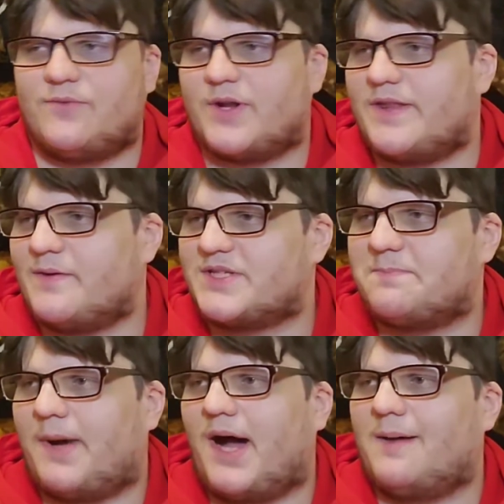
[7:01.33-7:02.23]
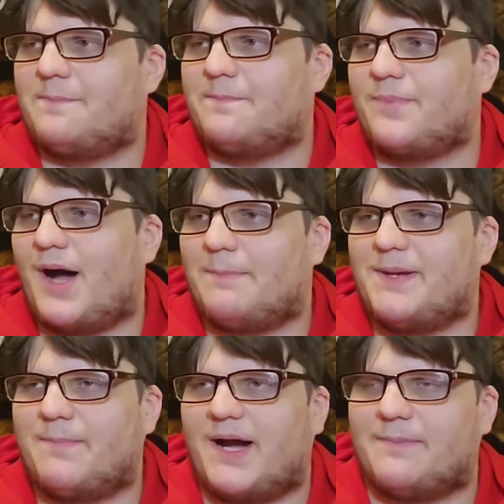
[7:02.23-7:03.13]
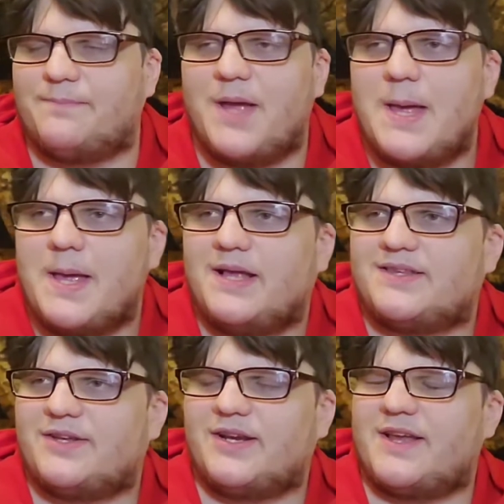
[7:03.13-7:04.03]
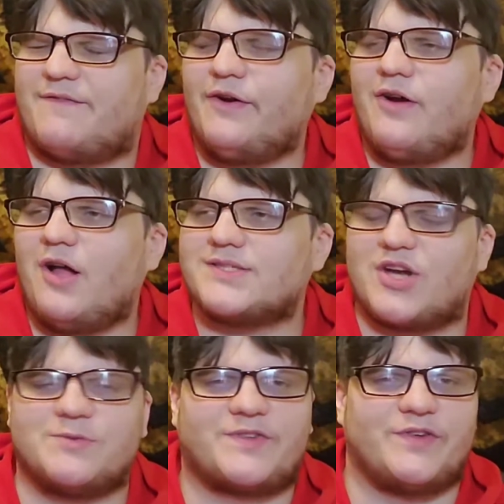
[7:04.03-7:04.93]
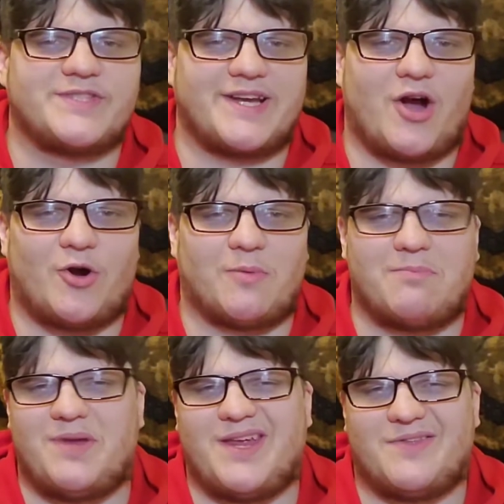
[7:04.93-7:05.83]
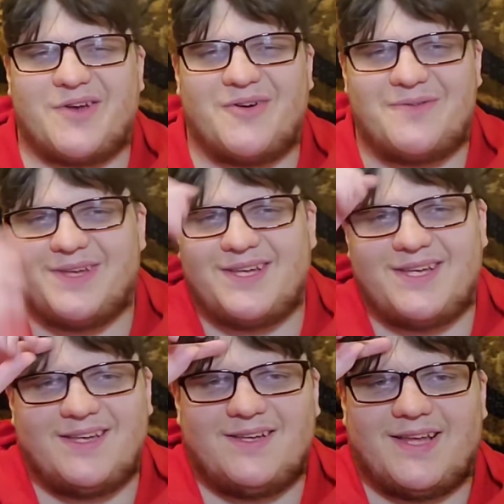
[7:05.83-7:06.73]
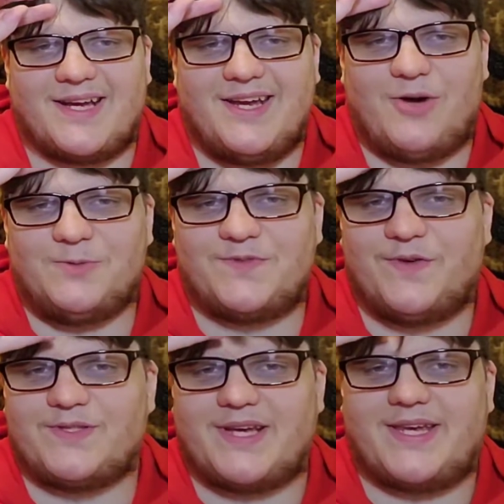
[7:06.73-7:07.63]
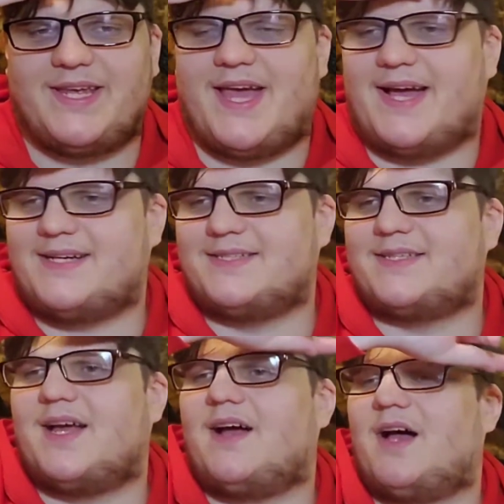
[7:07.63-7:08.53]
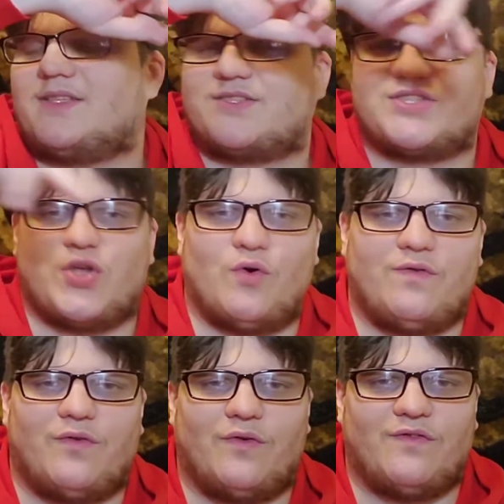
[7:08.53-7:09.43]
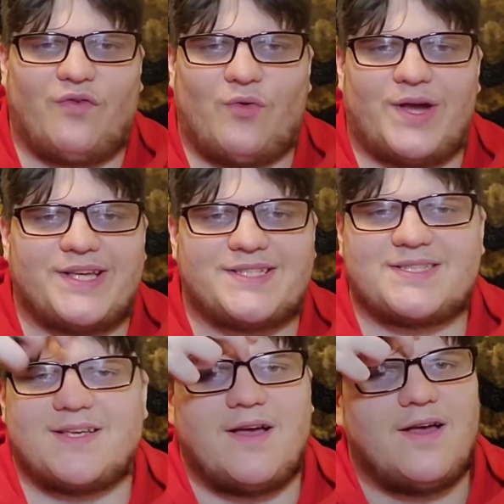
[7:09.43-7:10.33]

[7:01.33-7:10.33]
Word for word: the, one of those pop, poppy, pop. Dude, Phil Collins almost feels like R&B, though. Like, he almost feels like he has a, a soulful voice.